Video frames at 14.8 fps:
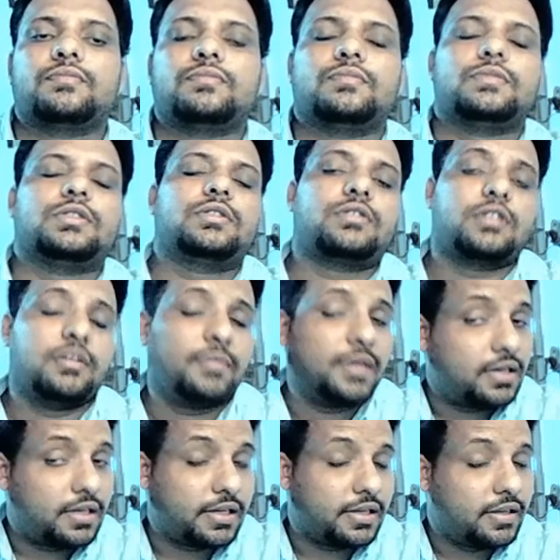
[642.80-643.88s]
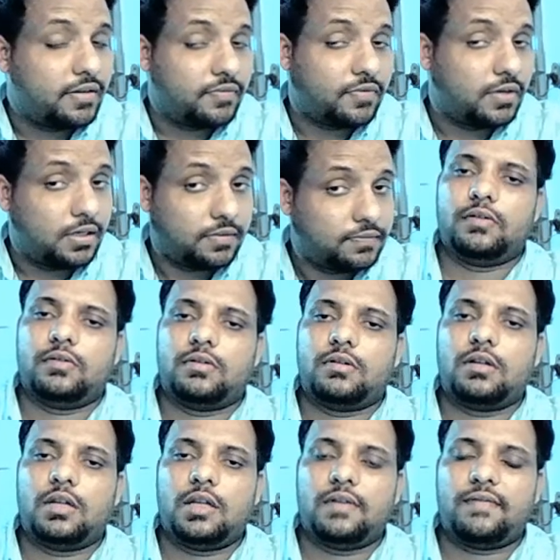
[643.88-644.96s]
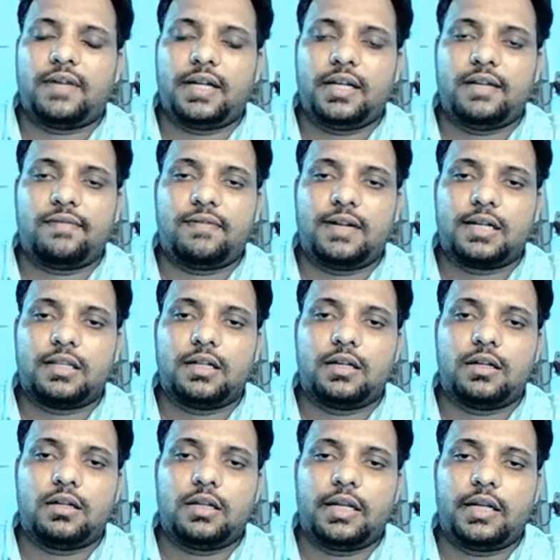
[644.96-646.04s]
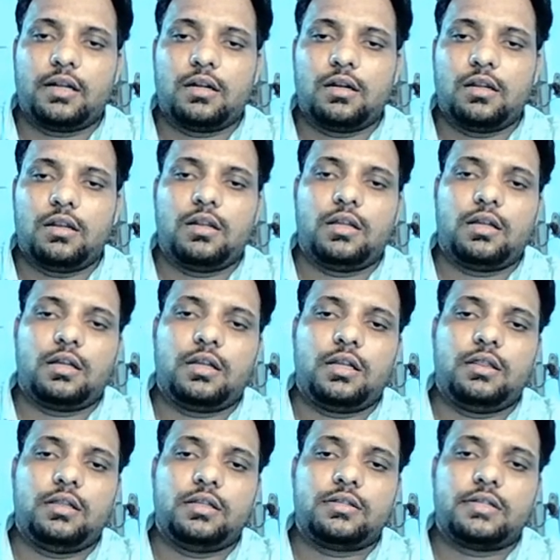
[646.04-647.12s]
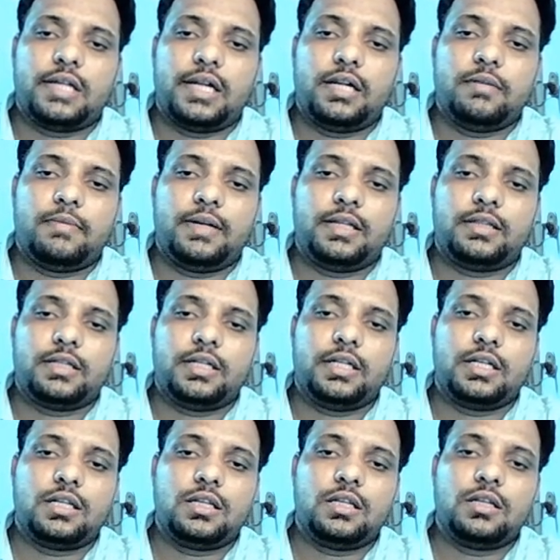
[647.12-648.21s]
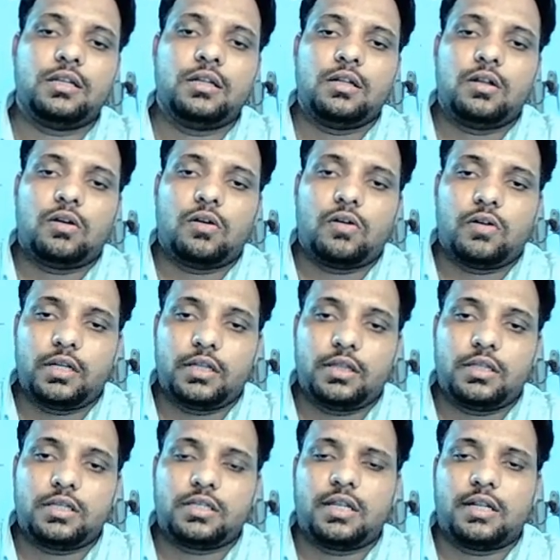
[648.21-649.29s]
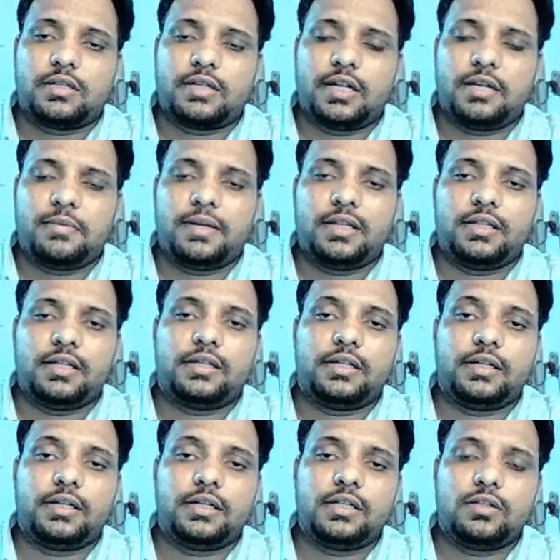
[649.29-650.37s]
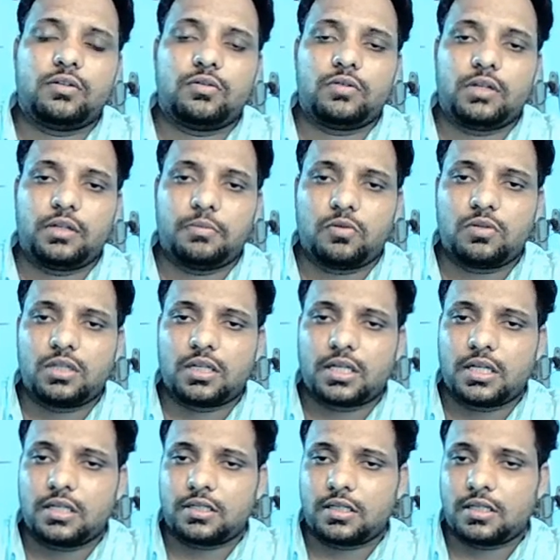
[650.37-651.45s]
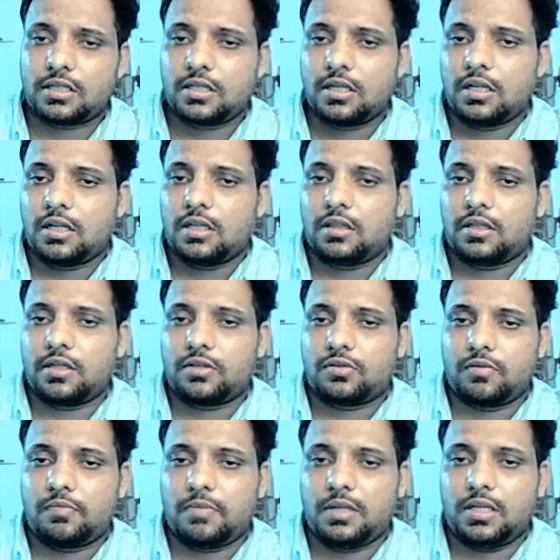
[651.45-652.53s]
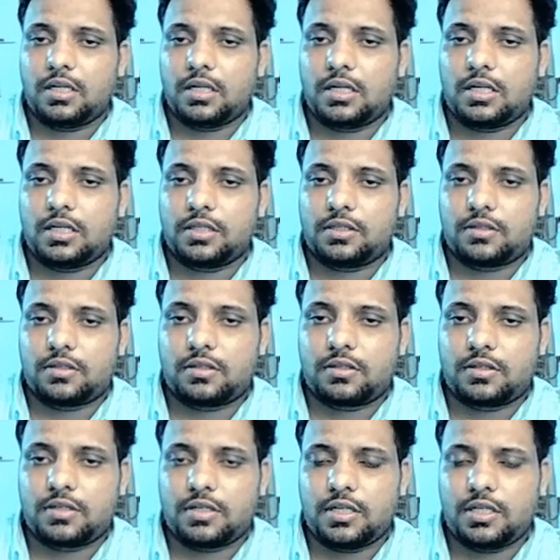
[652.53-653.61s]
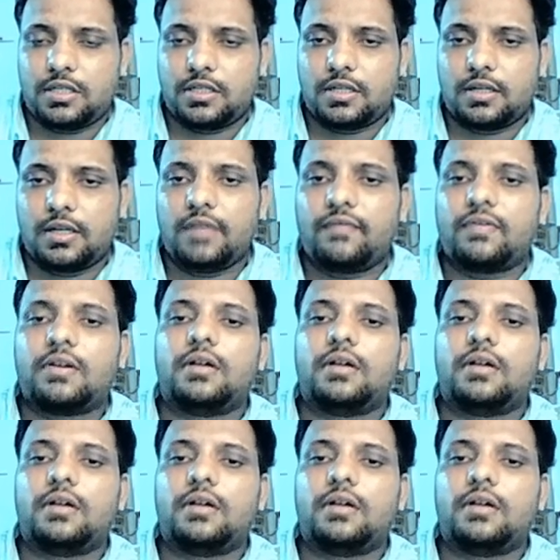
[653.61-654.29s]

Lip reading: symmetric airfoil. If I deflect the angle in this side by 3 degree or in this side by 3 degree, though in both the cases there should be a change in lift